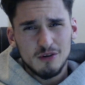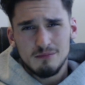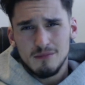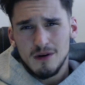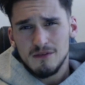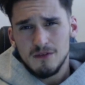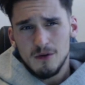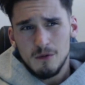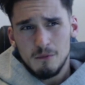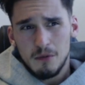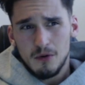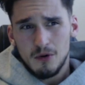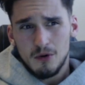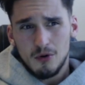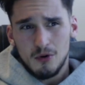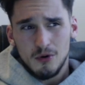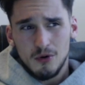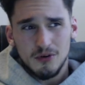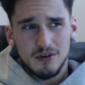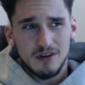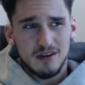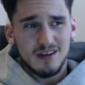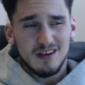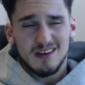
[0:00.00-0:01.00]

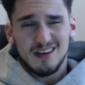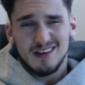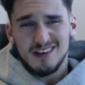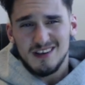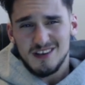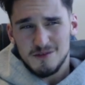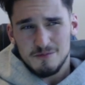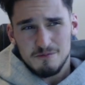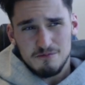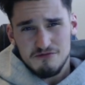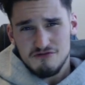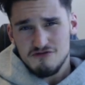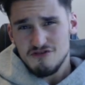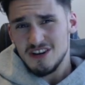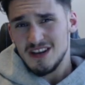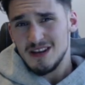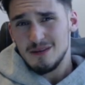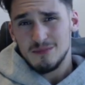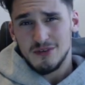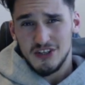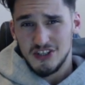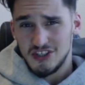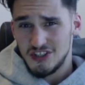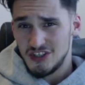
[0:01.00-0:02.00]
motherboard. That's pretty
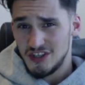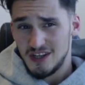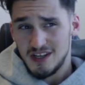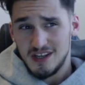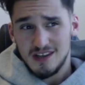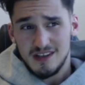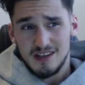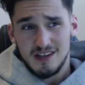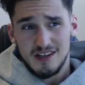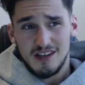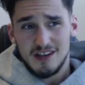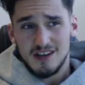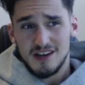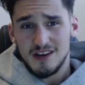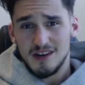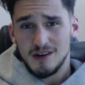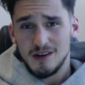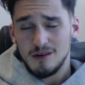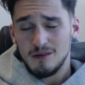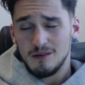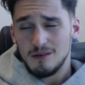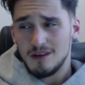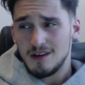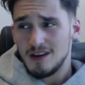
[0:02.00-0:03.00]
much it, you
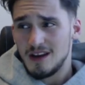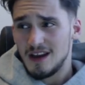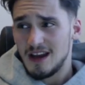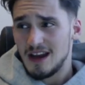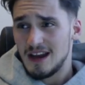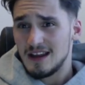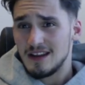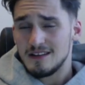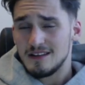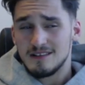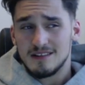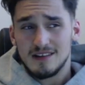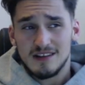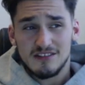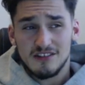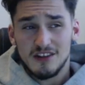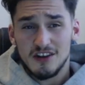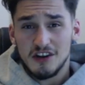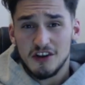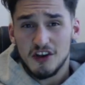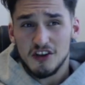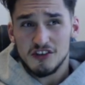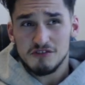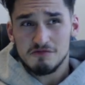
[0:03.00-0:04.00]
know, and that's
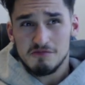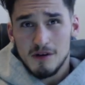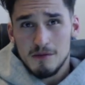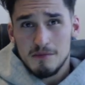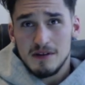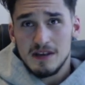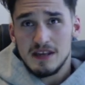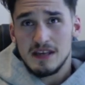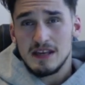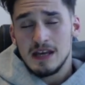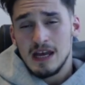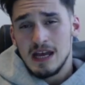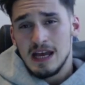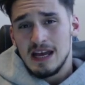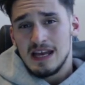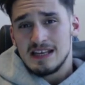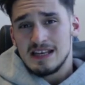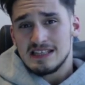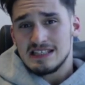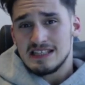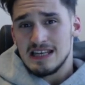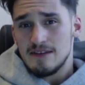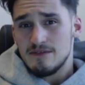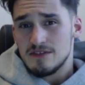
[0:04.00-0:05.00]
going to cost probably
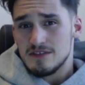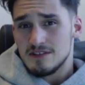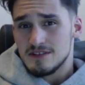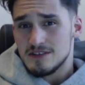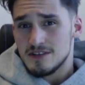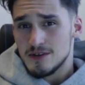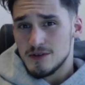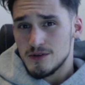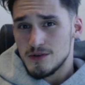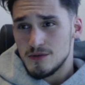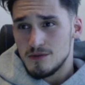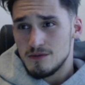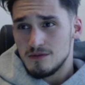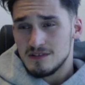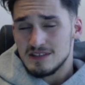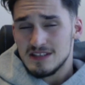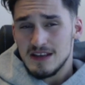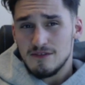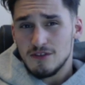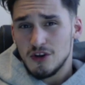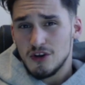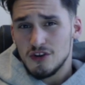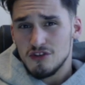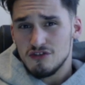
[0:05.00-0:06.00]

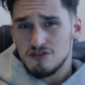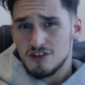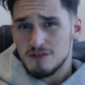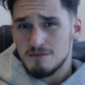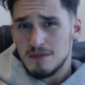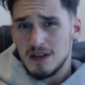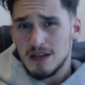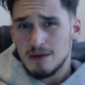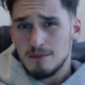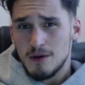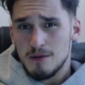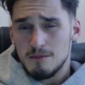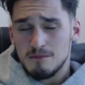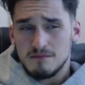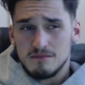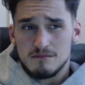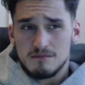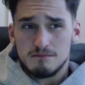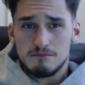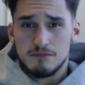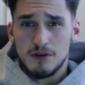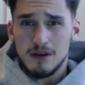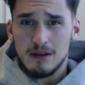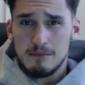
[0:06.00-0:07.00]
$700 minimum,
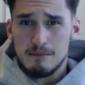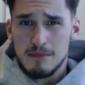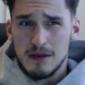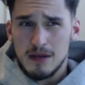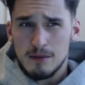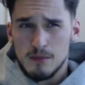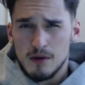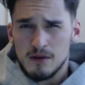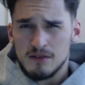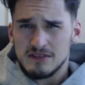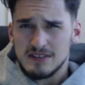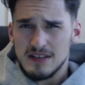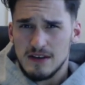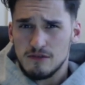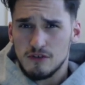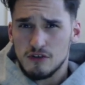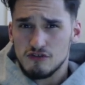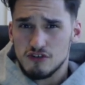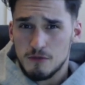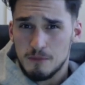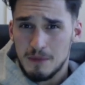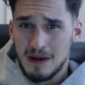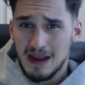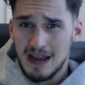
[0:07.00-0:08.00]
probably minimum
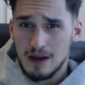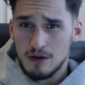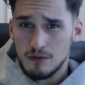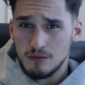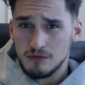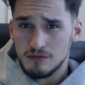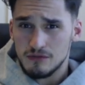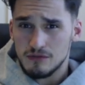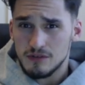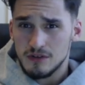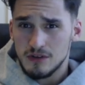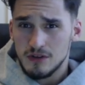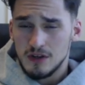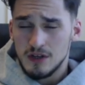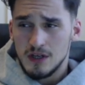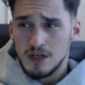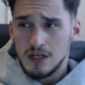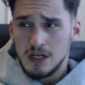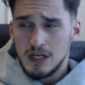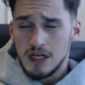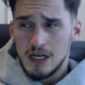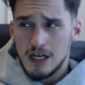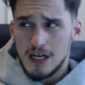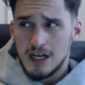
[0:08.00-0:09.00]
£700
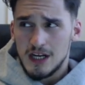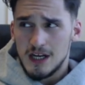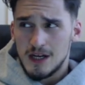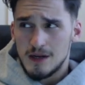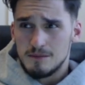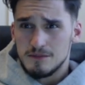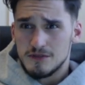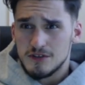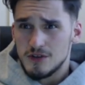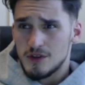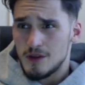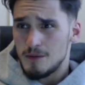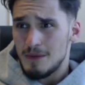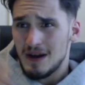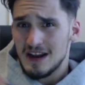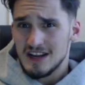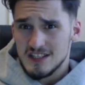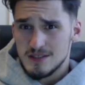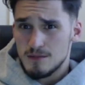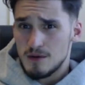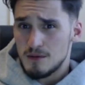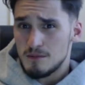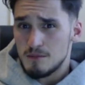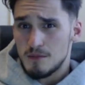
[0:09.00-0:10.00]
to the
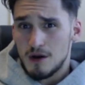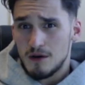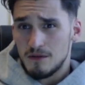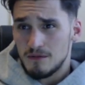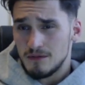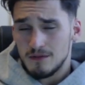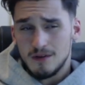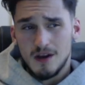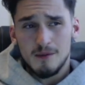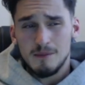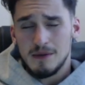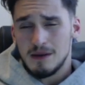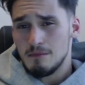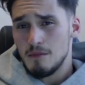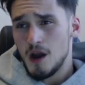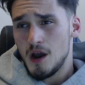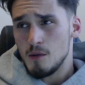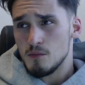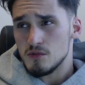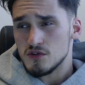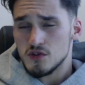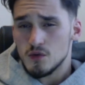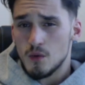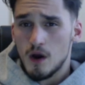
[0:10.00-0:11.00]
maximum of, I mean,
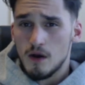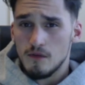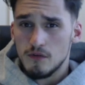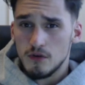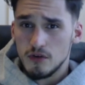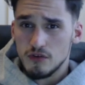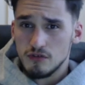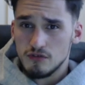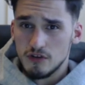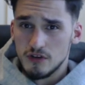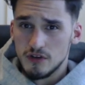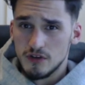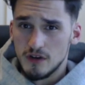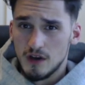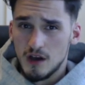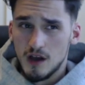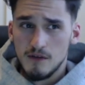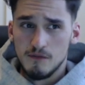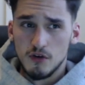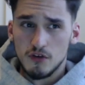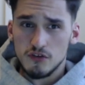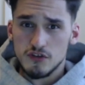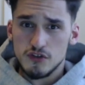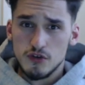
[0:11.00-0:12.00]
mine was $1,200.
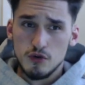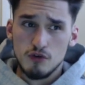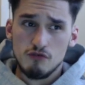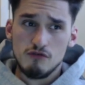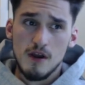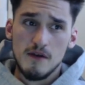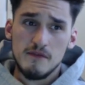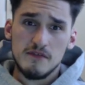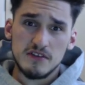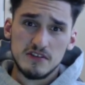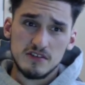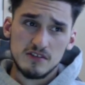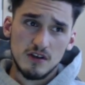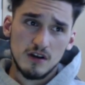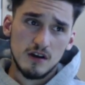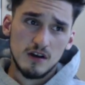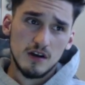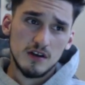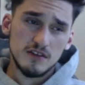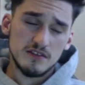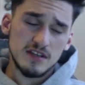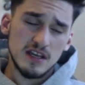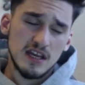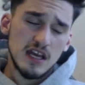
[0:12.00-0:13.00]
I've got 2 graphics
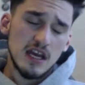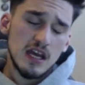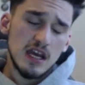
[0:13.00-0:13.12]
cards.